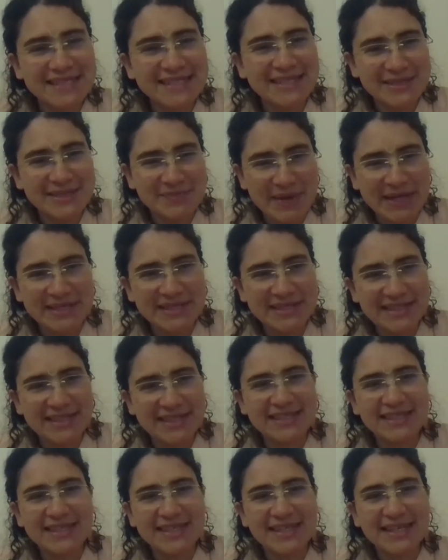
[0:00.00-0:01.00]

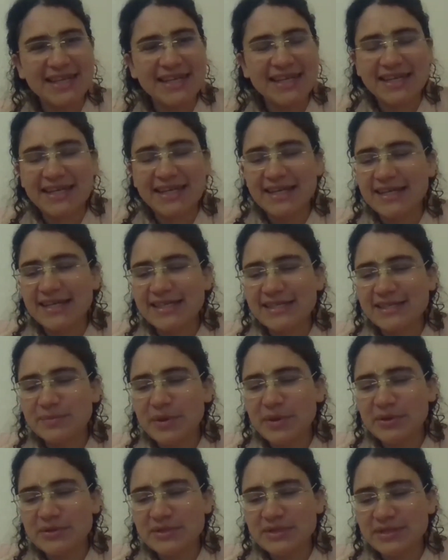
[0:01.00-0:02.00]
expression, his
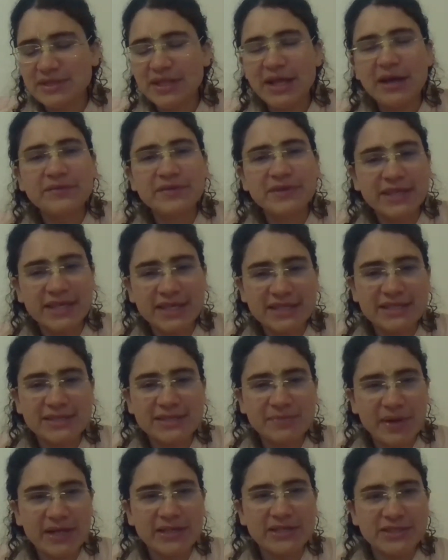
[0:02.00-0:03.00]
most loving
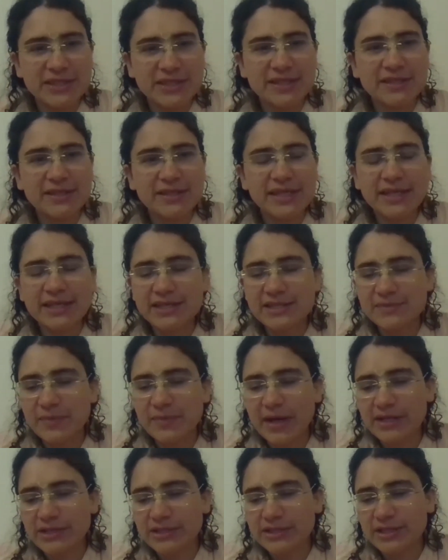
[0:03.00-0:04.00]
expression, the
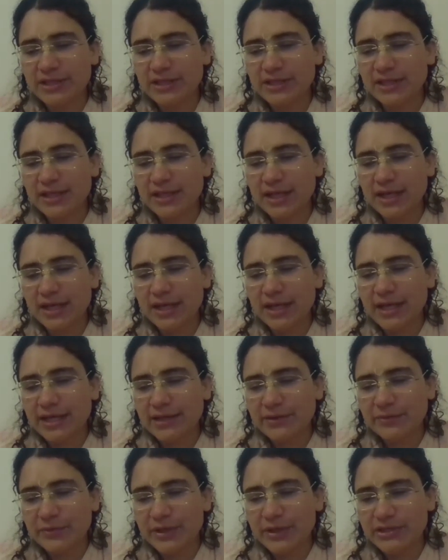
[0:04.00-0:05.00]
expression
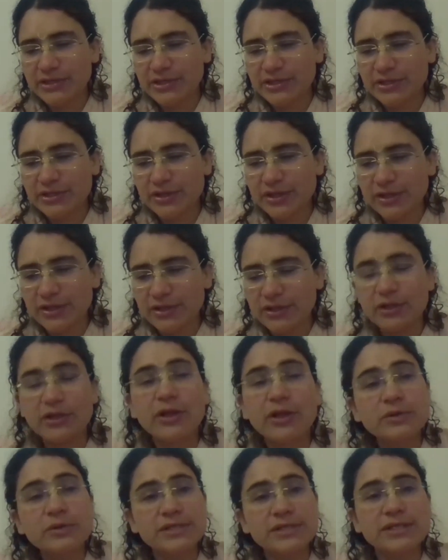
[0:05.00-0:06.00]
in which the
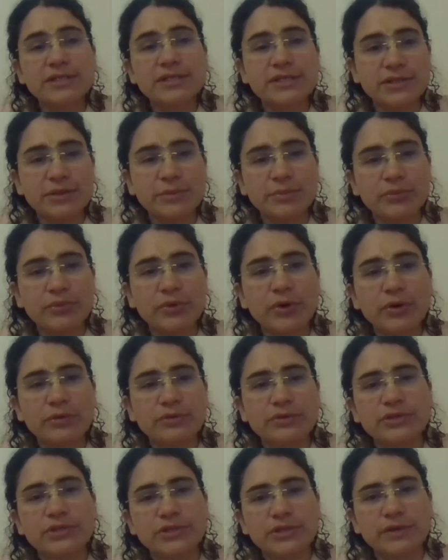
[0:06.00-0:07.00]
closest
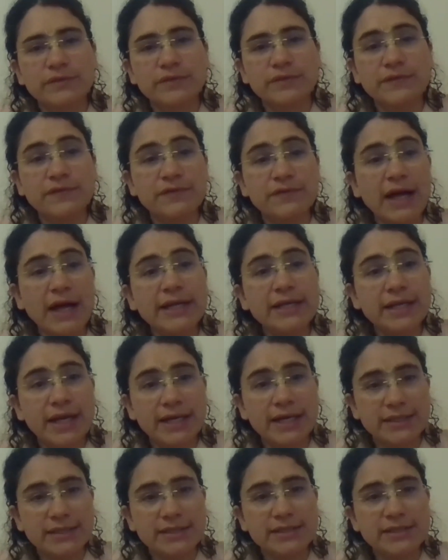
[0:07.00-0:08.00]
approach of the
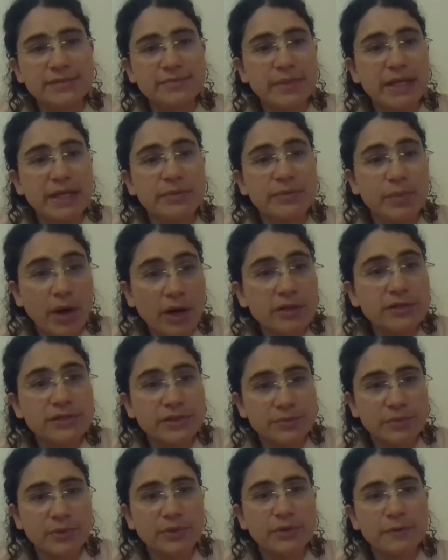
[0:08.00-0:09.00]
finite is made
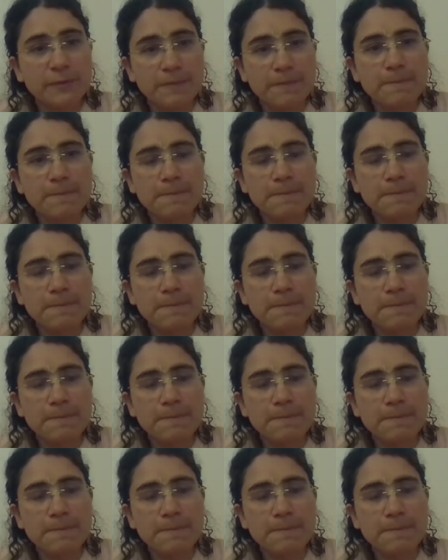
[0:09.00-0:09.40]
possible.